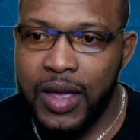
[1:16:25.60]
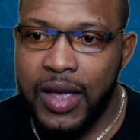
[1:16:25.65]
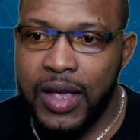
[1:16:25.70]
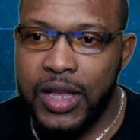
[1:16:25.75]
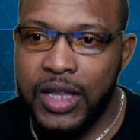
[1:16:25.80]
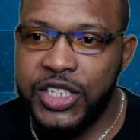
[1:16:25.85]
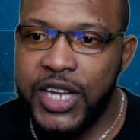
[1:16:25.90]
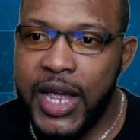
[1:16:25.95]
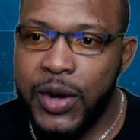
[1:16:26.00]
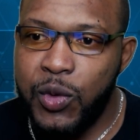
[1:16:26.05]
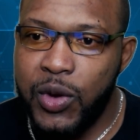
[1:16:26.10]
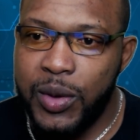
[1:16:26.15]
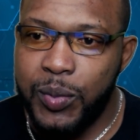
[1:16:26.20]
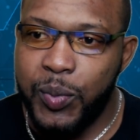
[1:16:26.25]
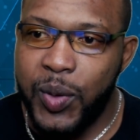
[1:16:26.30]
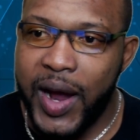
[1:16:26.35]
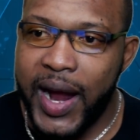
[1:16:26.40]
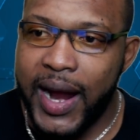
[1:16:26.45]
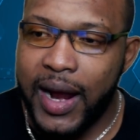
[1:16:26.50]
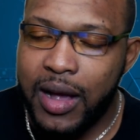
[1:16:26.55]
Chedwin
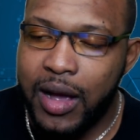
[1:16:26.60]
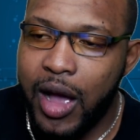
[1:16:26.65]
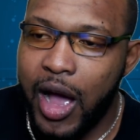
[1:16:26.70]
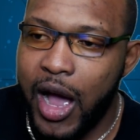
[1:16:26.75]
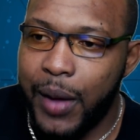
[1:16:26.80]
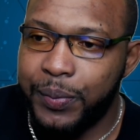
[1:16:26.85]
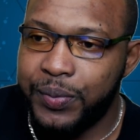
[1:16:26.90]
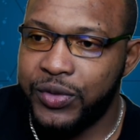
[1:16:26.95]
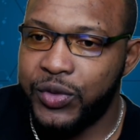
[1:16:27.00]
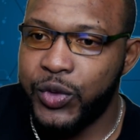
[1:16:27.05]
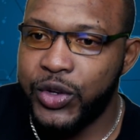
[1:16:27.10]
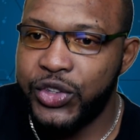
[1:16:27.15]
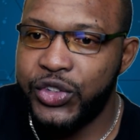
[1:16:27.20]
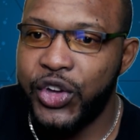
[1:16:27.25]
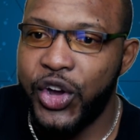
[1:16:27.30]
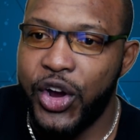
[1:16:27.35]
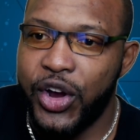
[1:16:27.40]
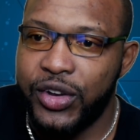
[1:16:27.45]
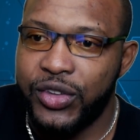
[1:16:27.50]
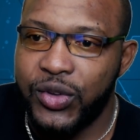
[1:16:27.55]
Park cops
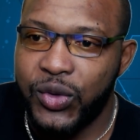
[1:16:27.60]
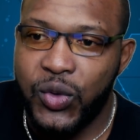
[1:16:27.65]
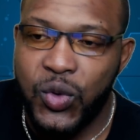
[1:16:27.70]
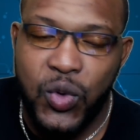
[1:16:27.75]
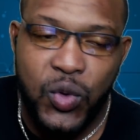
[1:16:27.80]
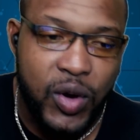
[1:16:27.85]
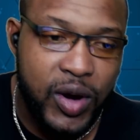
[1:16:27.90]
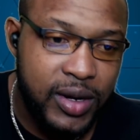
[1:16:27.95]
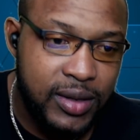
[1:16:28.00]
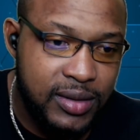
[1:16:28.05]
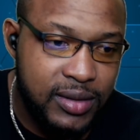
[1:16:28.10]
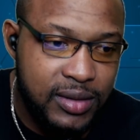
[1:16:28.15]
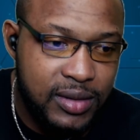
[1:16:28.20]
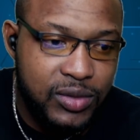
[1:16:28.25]
return to court